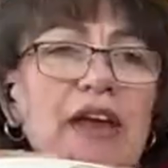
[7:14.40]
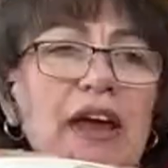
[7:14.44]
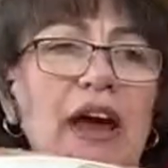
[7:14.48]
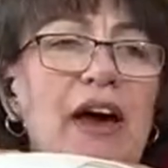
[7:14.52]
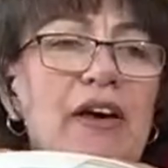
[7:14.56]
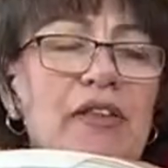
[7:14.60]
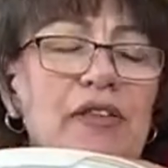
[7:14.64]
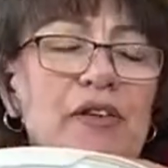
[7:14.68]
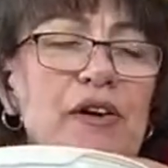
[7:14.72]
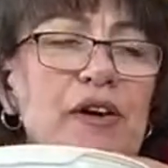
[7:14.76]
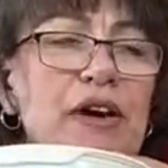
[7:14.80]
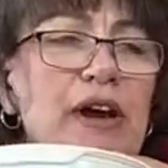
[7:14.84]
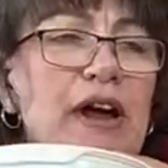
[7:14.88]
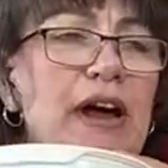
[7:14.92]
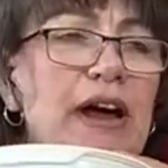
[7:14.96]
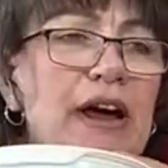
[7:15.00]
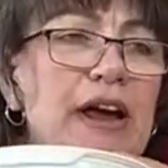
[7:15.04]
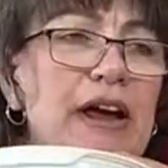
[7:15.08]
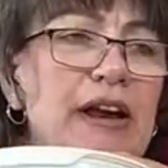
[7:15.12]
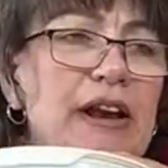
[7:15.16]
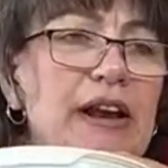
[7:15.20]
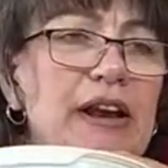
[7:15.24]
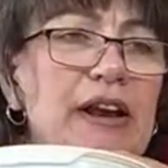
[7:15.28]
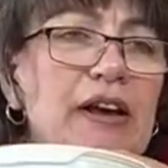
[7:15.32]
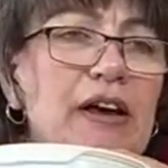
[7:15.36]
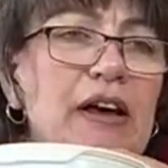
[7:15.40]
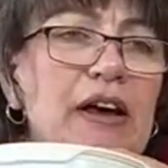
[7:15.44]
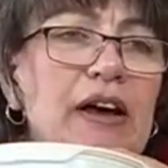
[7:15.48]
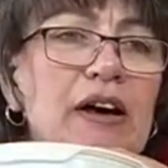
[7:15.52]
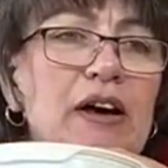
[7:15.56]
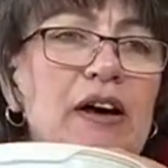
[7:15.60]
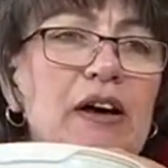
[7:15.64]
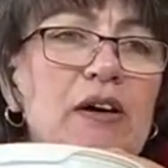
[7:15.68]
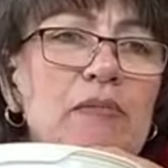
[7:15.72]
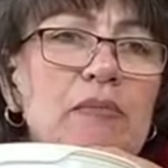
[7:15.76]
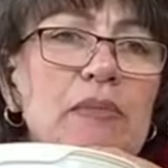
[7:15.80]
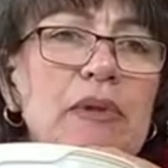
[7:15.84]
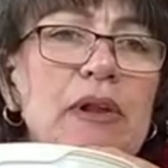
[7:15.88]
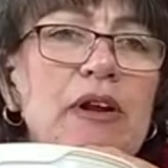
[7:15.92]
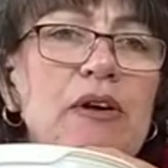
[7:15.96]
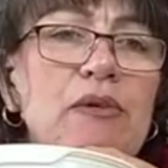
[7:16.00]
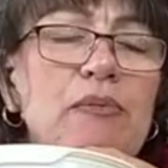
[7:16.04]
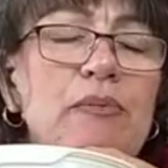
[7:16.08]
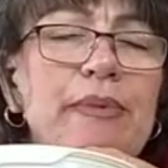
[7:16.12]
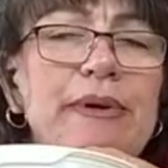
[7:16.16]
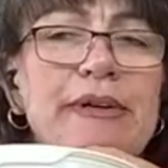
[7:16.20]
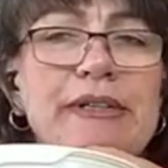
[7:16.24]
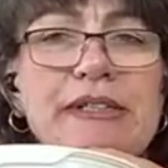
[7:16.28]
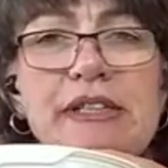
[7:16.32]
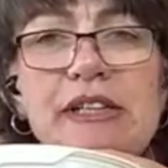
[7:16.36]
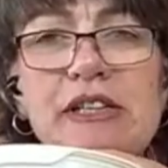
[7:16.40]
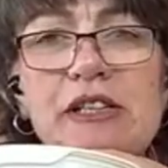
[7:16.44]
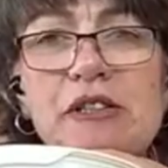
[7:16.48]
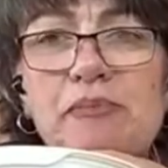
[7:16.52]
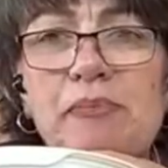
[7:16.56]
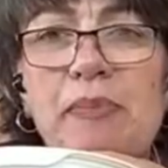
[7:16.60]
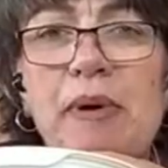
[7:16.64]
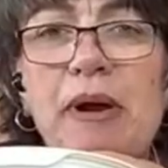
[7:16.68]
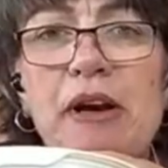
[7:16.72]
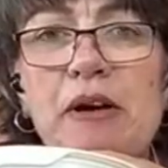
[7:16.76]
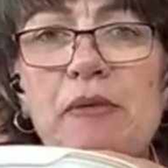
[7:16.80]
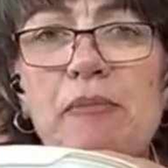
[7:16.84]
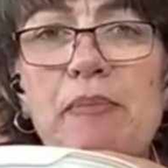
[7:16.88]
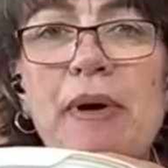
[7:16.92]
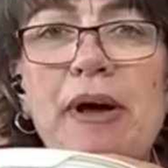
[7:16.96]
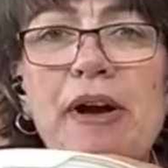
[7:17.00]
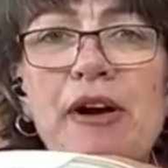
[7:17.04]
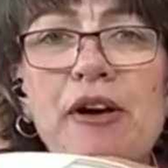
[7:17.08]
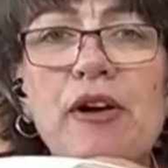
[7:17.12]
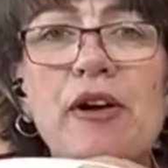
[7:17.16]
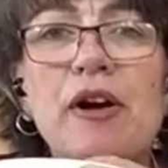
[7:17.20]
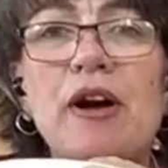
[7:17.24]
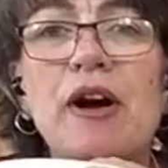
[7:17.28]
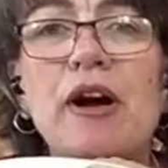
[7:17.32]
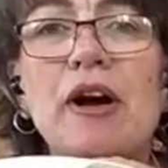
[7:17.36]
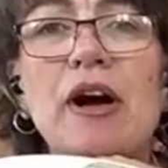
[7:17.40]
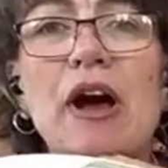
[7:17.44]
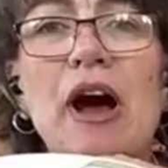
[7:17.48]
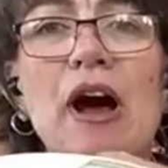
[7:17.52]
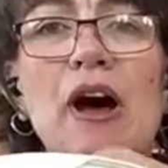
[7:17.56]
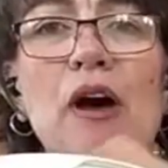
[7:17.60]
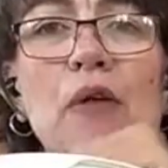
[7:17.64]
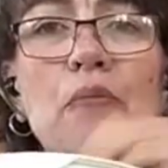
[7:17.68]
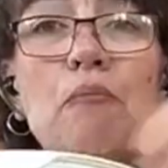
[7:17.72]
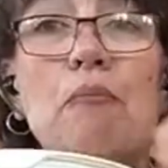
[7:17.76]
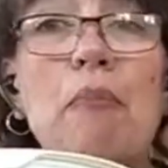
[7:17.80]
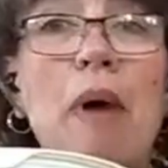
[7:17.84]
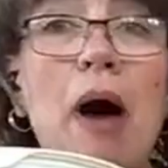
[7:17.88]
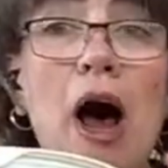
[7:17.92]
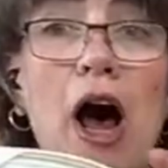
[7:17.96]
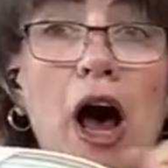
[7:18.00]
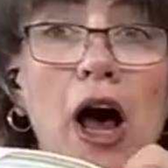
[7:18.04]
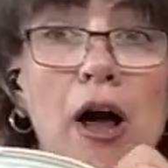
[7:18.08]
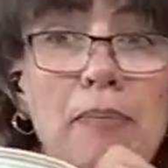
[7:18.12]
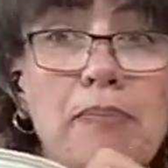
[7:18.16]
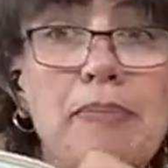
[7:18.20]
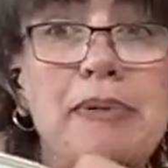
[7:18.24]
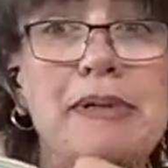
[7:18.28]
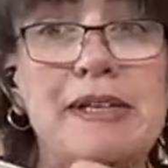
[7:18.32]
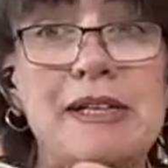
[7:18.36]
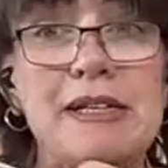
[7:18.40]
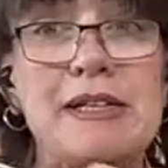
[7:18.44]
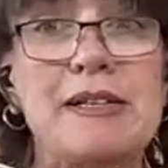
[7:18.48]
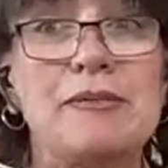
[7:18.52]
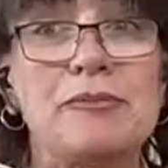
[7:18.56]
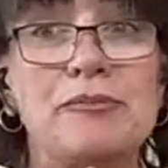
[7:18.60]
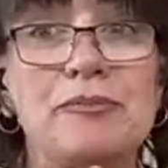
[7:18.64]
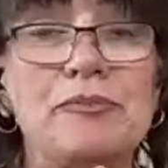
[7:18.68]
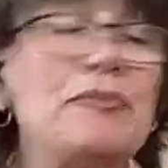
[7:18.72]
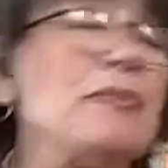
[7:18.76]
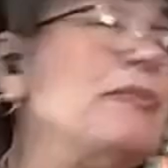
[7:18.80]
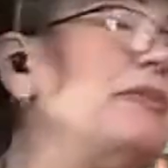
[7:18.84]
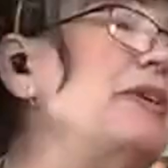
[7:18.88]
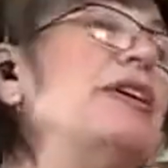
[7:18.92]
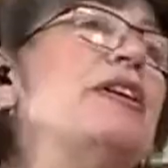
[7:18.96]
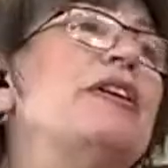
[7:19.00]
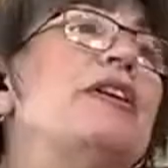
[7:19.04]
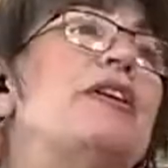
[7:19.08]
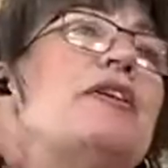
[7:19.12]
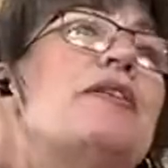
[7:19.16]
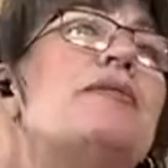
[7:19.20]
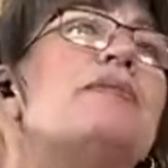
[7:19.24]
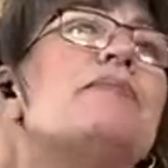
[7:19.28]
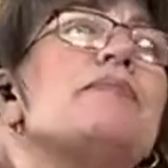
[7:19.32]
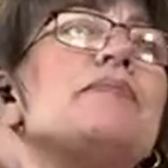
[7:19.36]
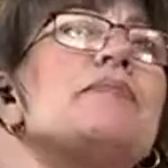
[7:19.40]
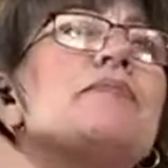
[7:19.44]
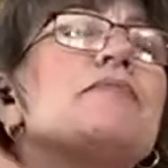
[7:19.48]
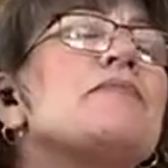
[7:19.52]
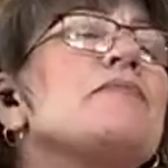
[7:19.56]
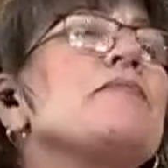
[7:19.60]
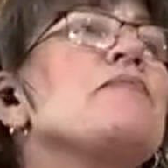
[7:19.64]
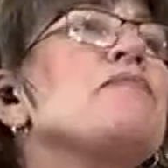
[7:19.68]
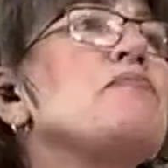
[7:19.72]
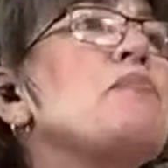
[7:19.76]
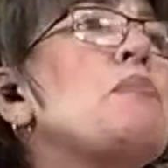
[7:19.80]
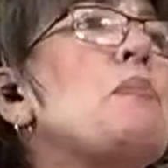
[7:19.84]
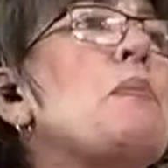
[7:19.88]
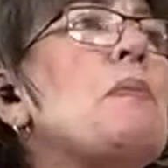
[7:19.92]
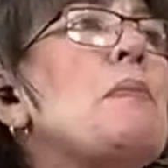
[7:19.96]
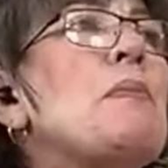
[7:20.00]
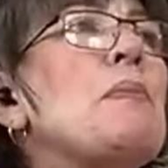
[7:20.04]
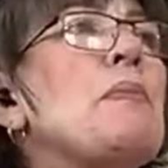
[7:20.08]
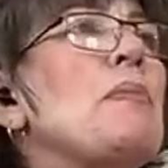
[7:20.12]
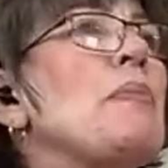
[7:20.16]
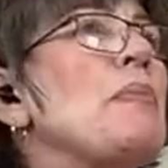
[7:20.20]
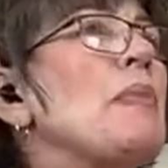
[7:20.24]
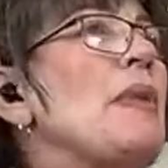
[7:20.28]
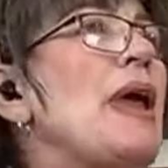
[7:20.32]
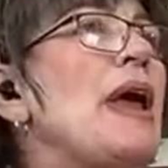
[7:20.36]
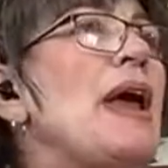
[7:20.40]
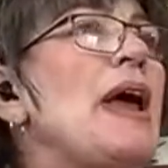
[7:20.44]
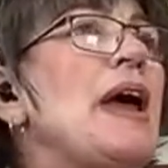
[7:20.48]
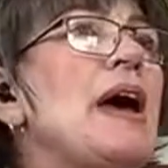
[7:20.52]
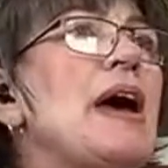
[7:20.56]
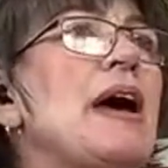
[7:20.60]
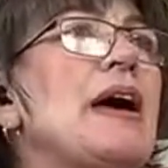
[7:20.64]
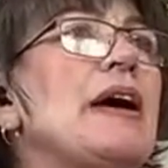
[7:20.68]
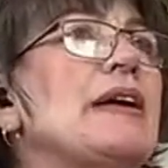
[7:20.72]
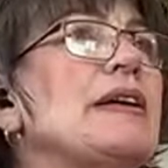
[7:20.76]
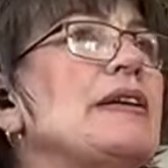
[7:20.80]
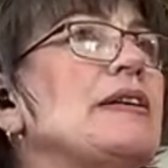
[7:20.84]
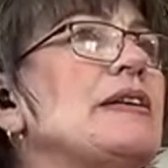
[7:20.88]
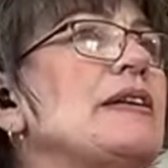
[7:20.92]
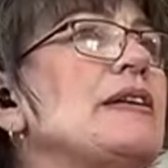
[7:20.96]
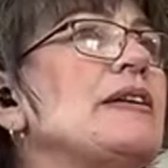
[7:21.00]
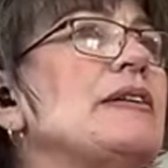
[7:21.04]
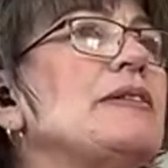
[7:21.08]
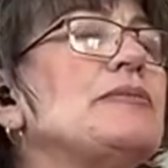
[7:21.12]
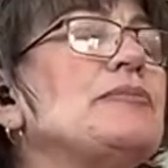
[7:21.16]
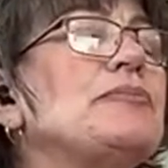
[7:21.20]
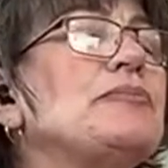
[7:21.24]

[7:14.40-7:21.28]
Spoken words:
the other night little Reese's peanut butter pops, you know, and